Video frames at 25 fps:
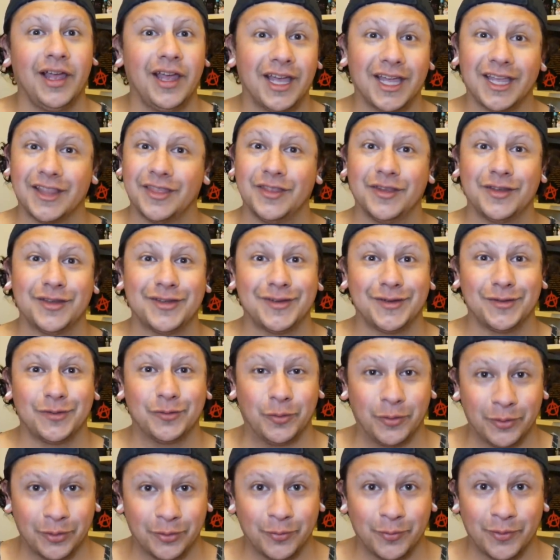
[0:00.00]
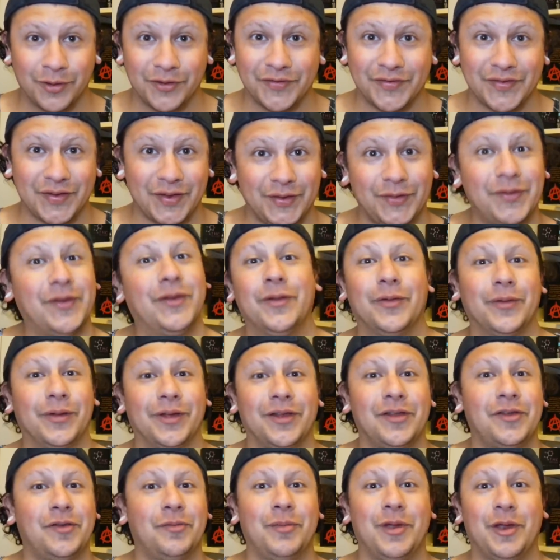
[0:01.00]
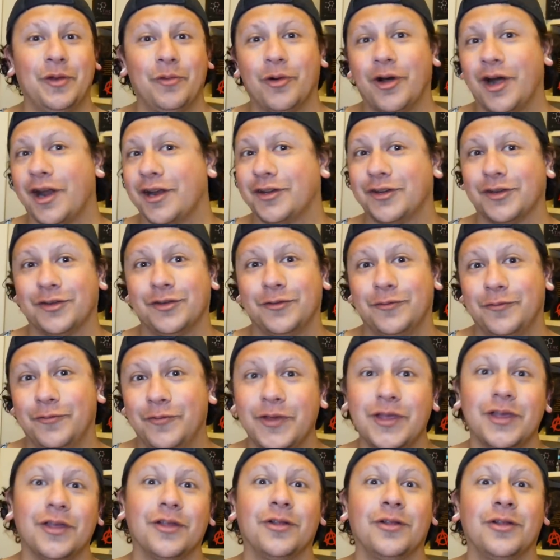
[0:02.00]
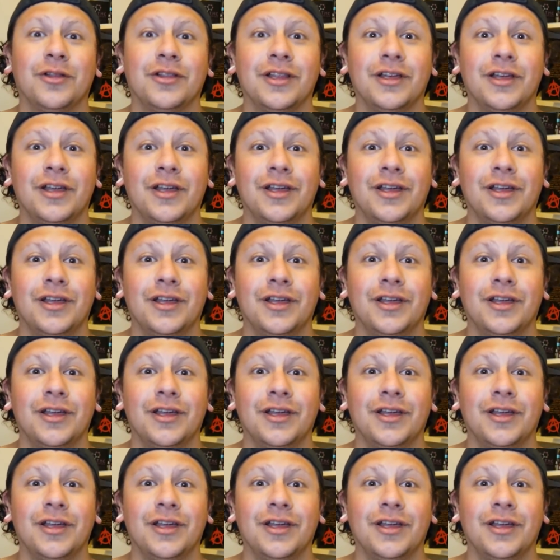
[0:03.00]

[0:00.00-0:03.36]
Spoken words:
And this is one of the ones that still gets me, where I just feel